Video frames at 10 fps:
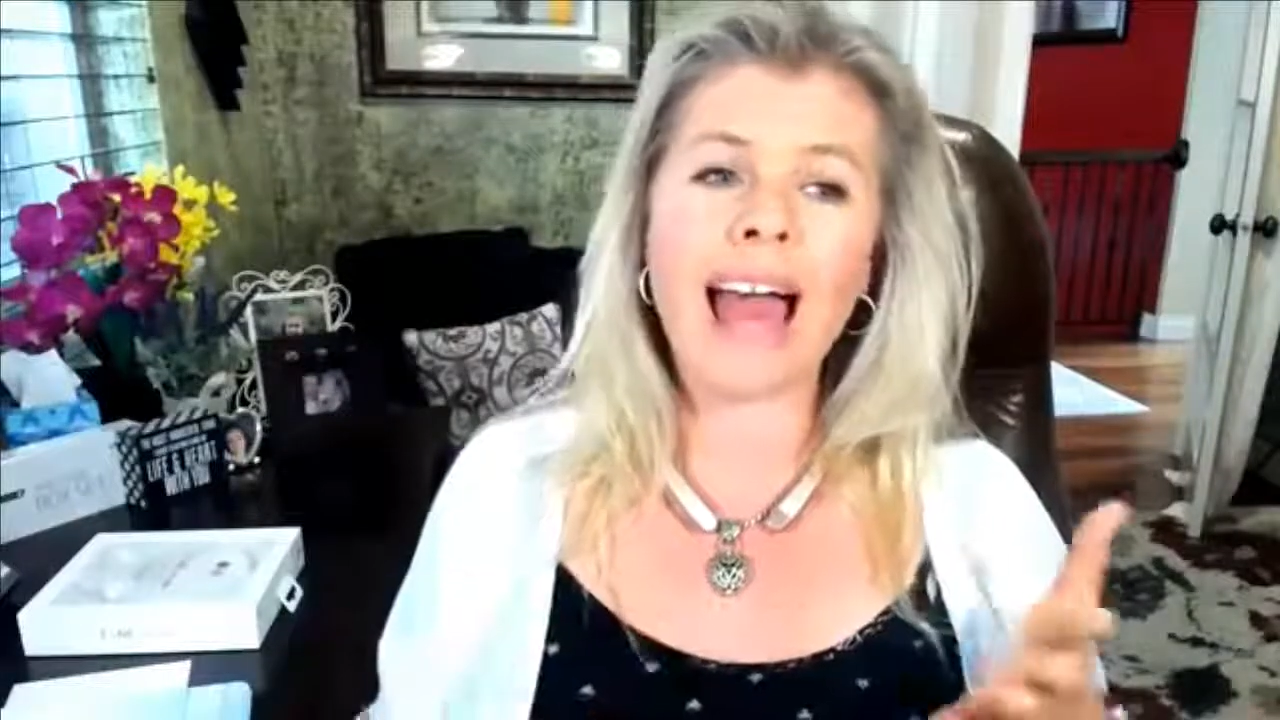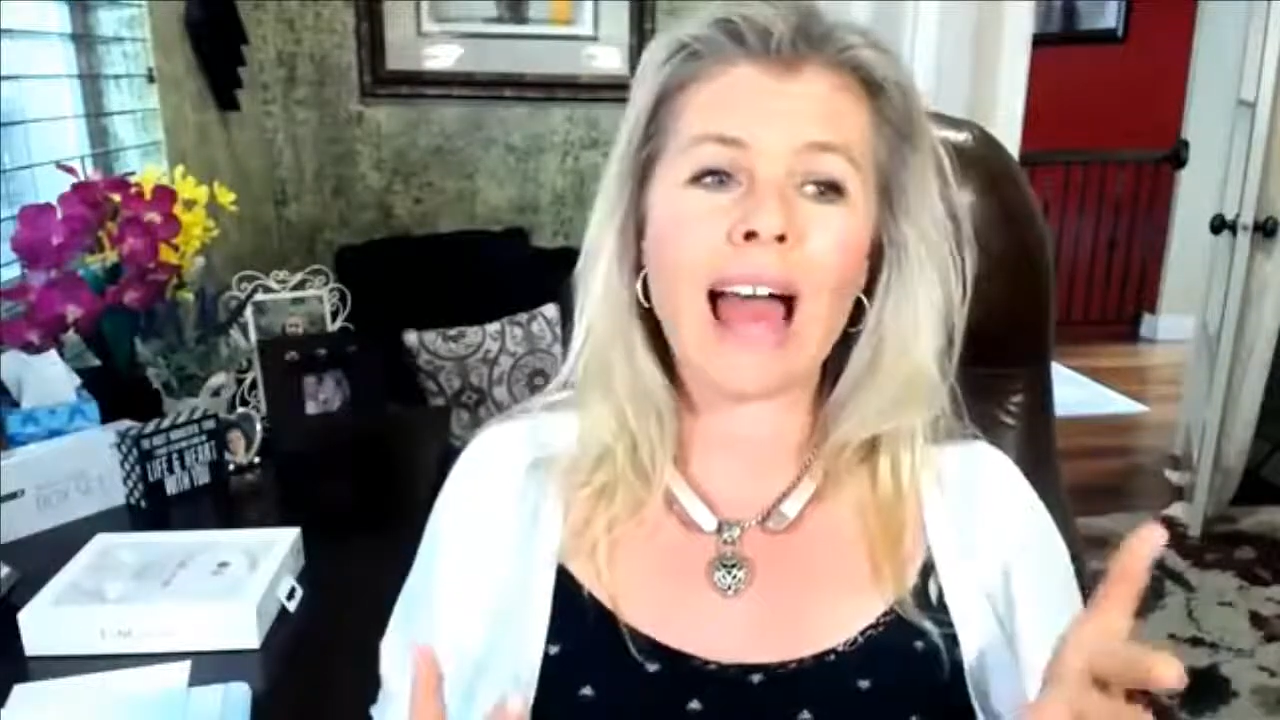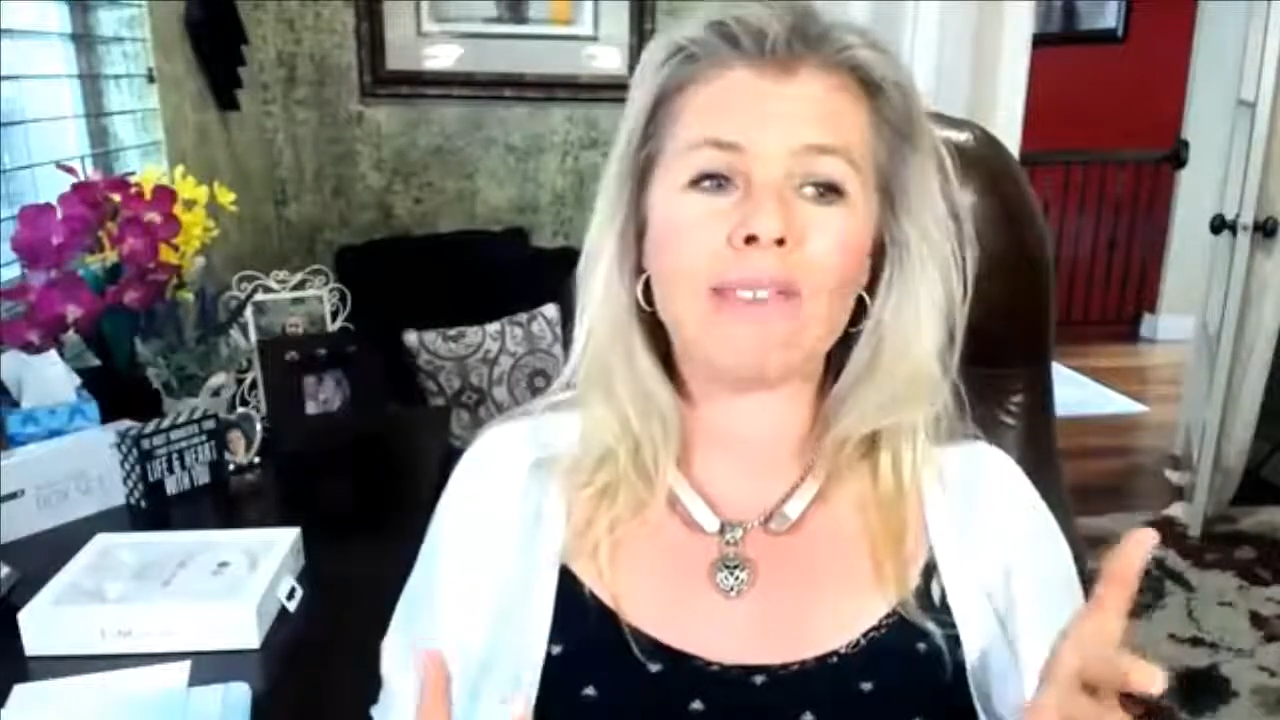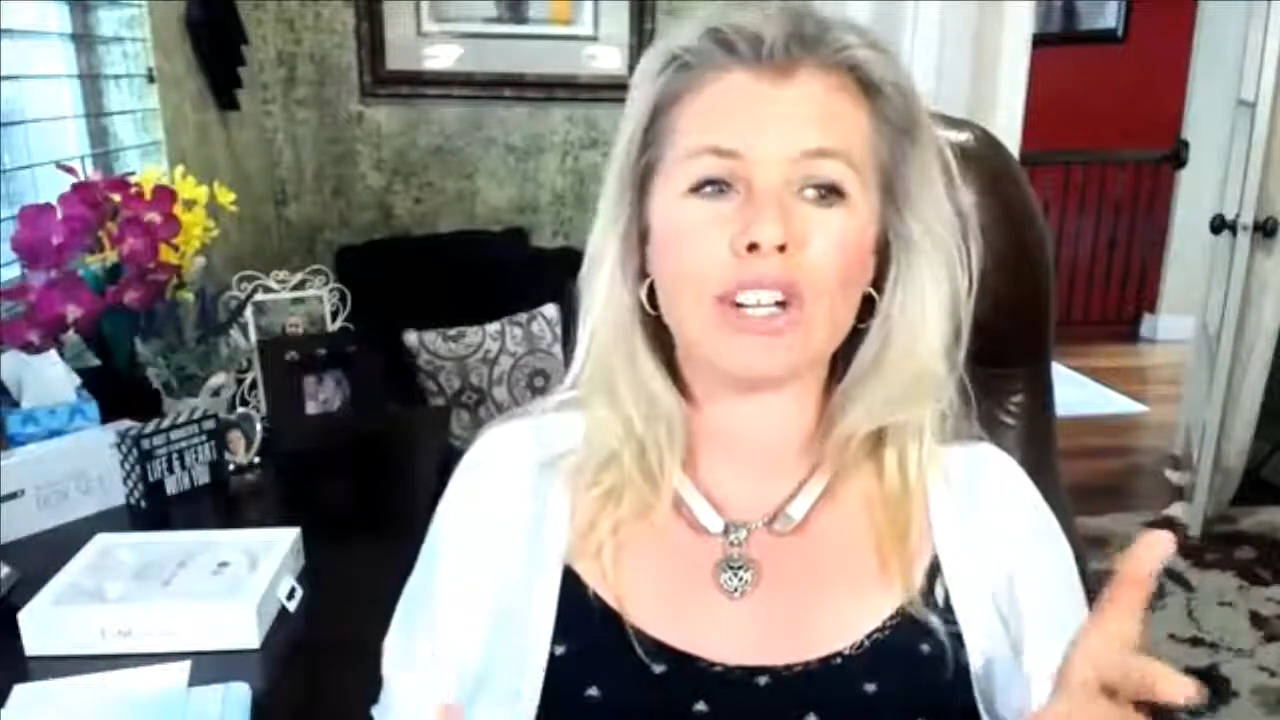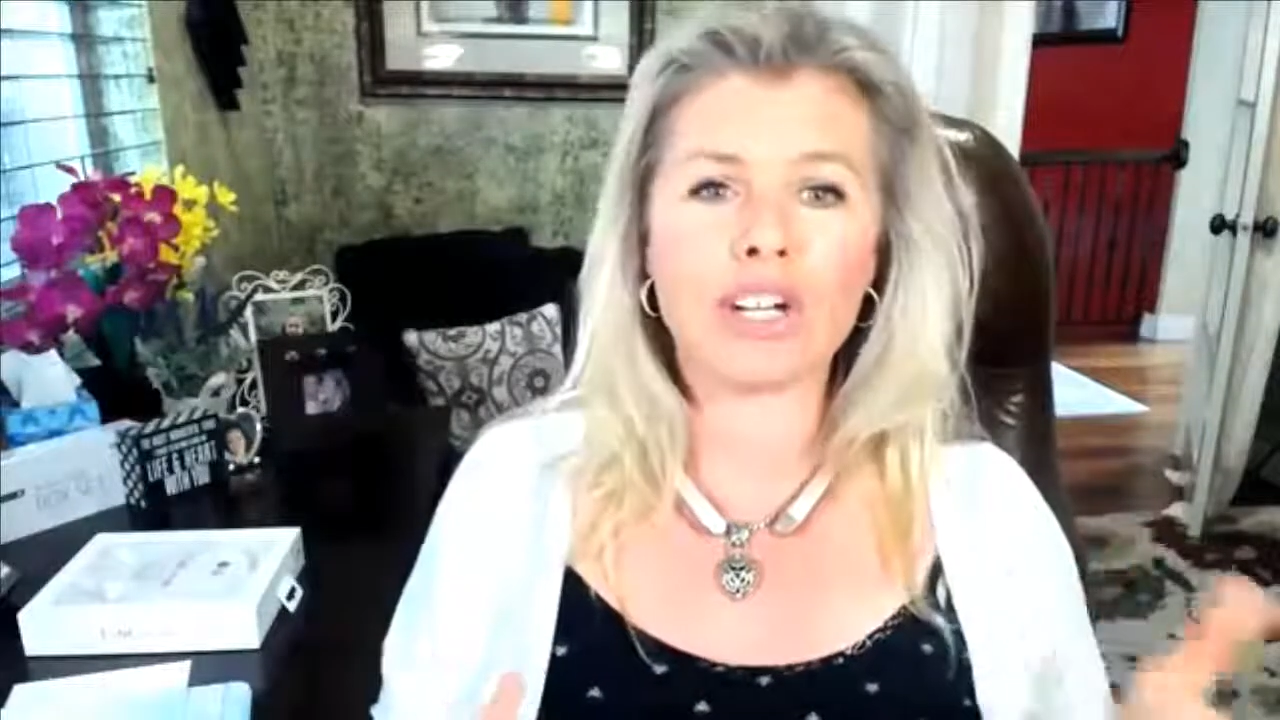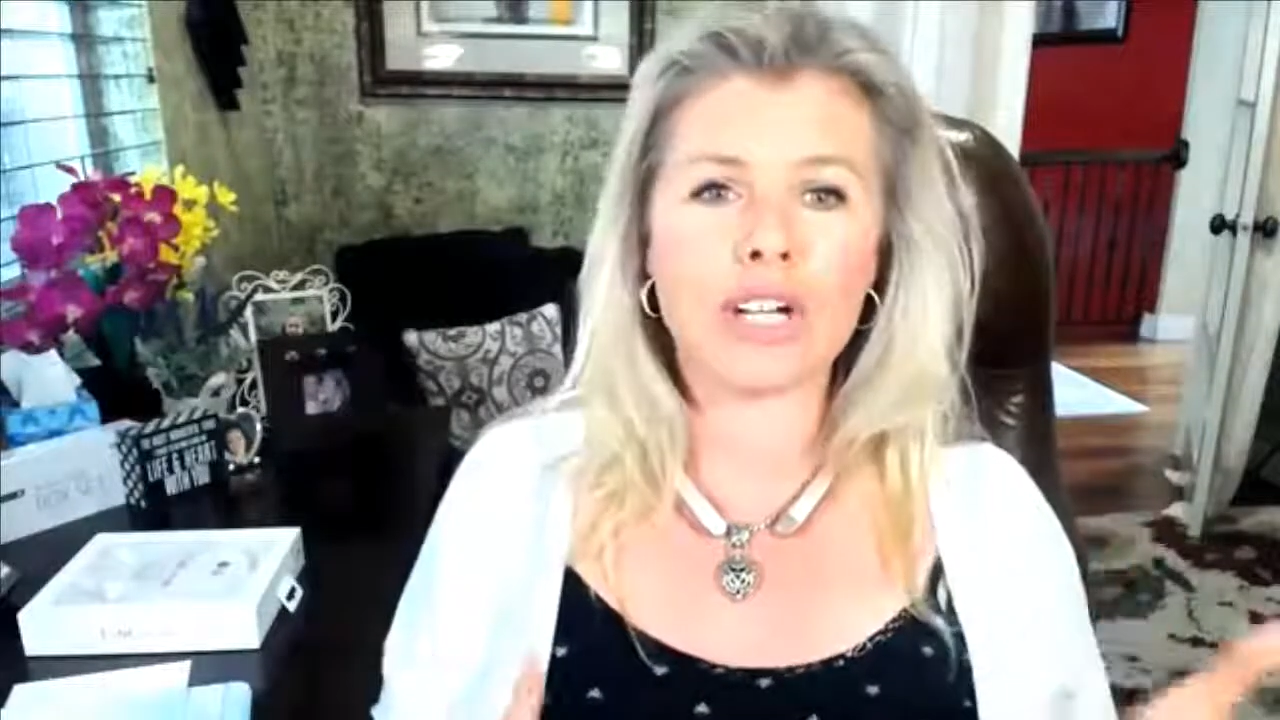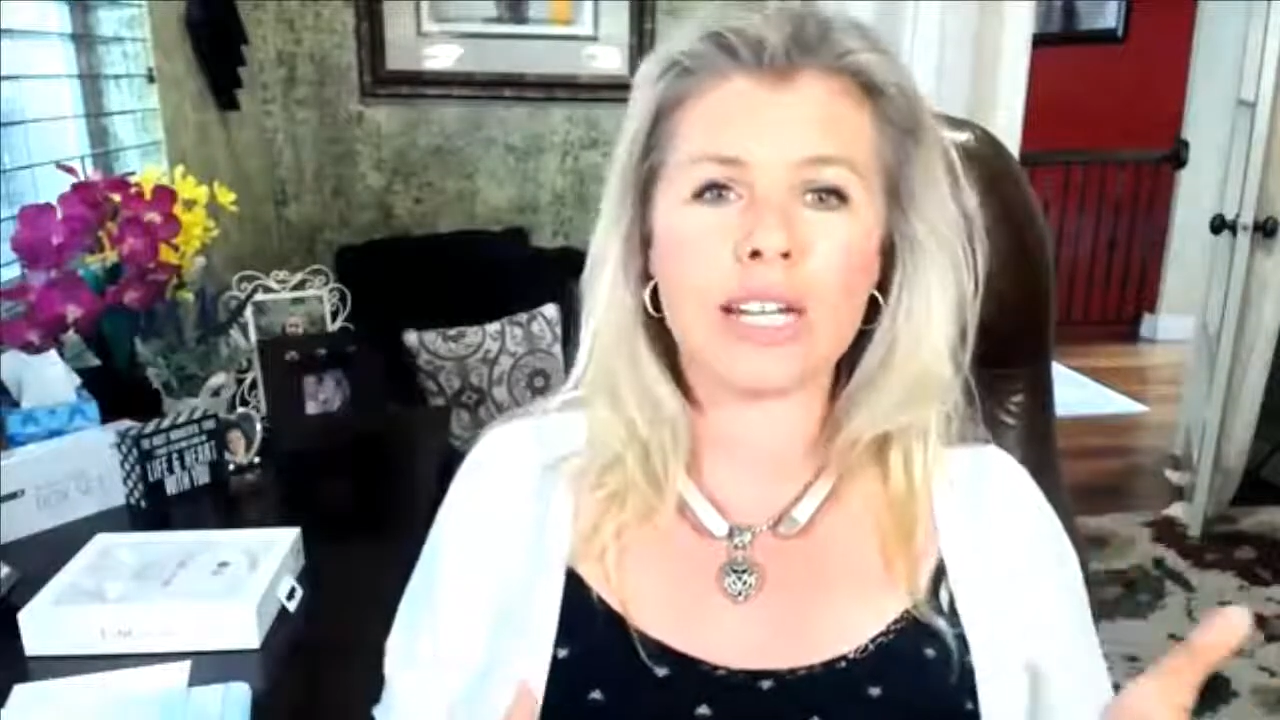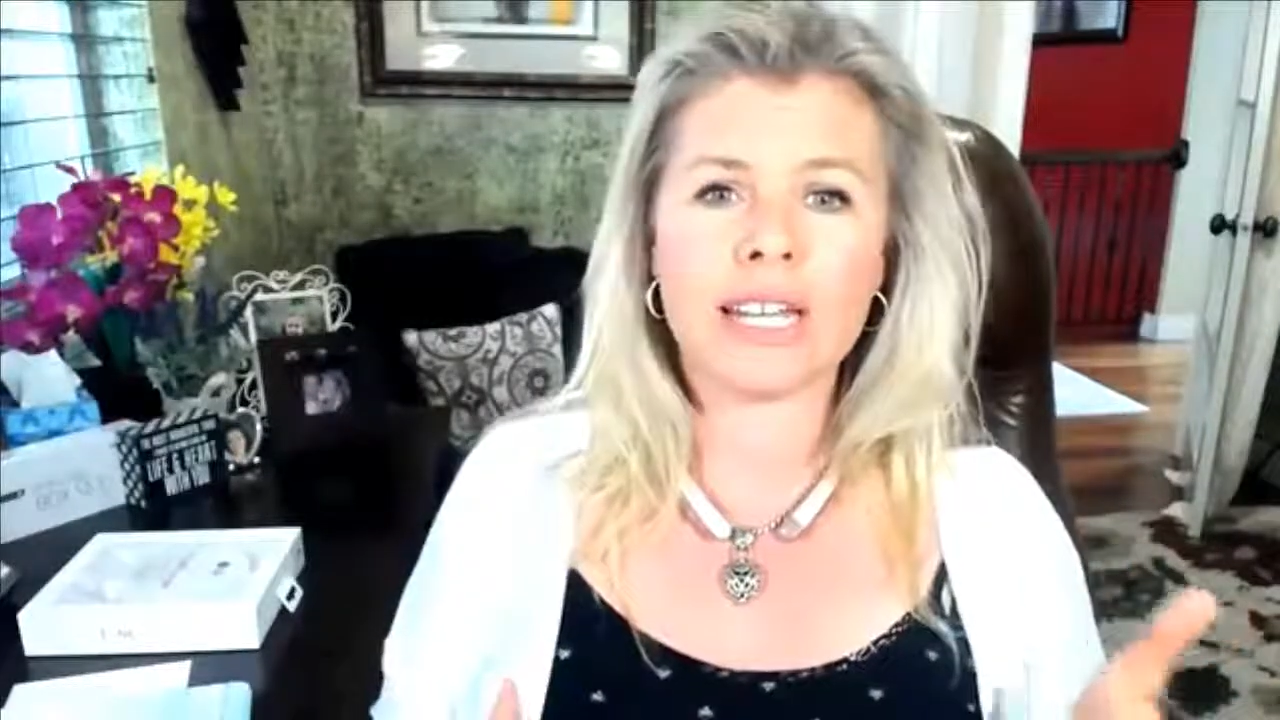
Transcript: you don't have